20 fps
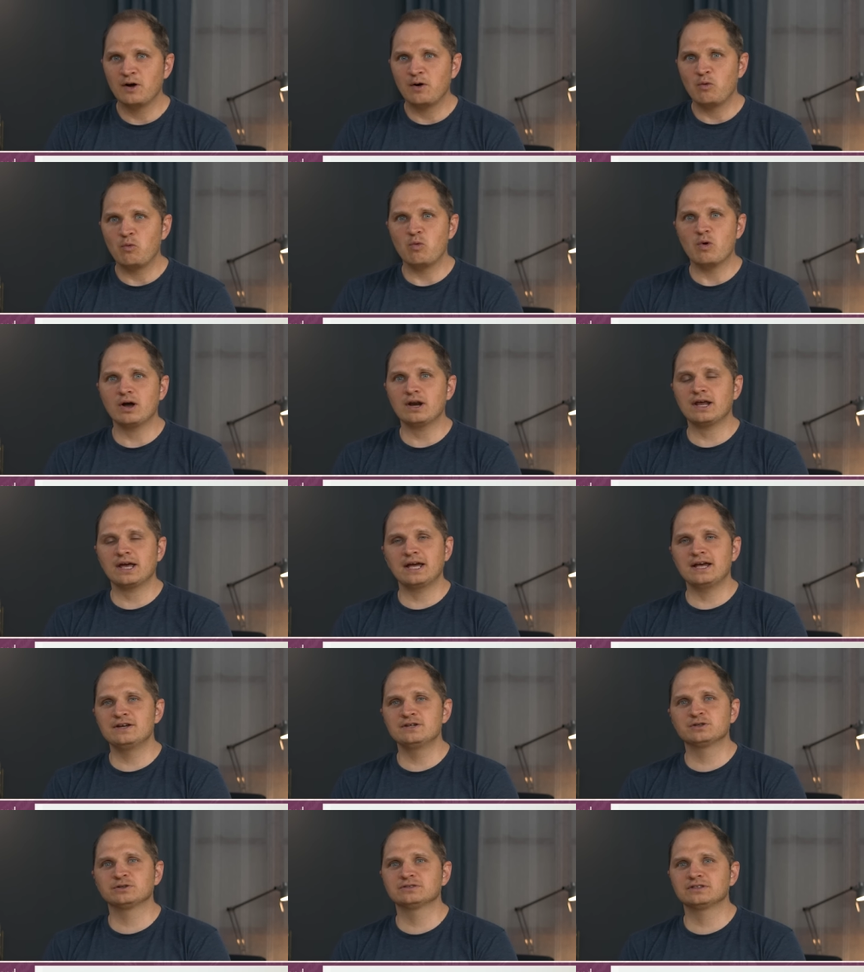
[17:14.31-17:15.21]
what
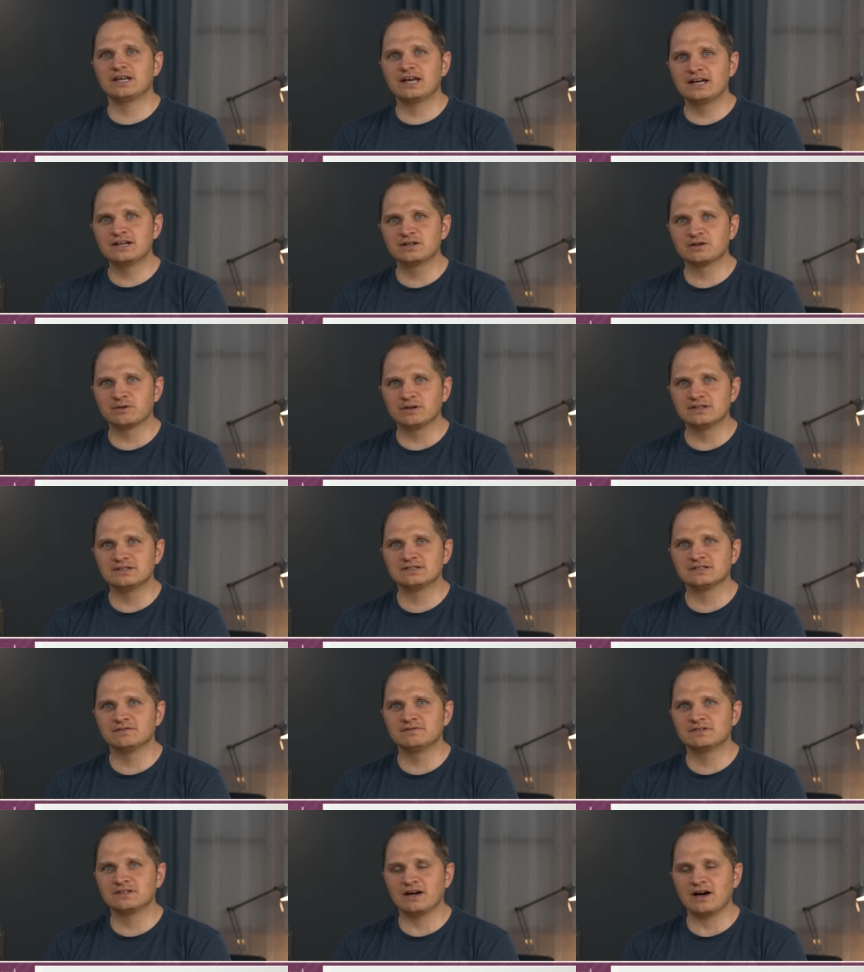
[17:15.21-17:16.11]
angels' ignorance
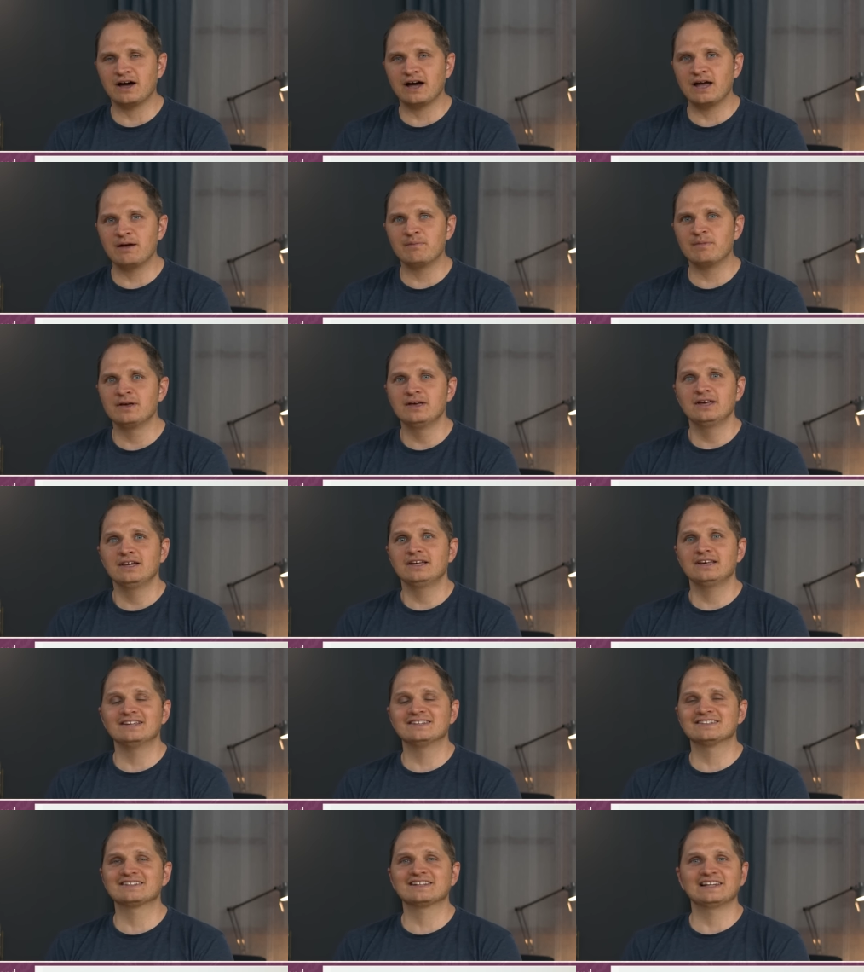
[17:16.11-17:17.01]
of time
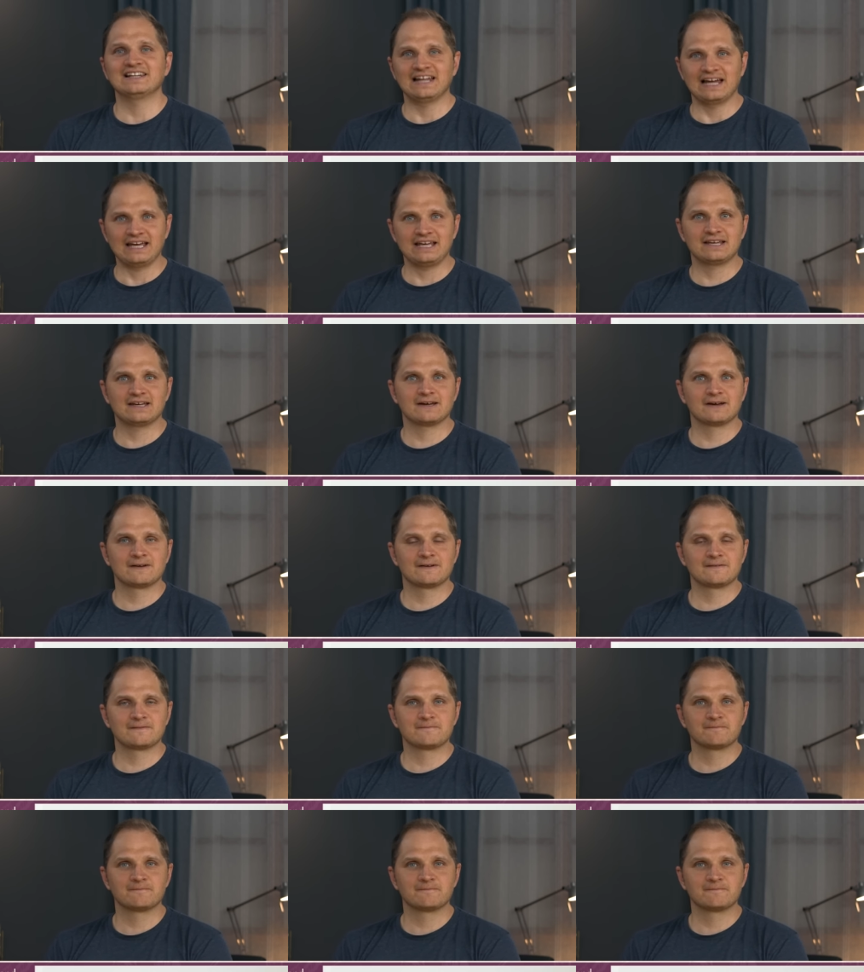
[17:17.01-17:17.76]
is like.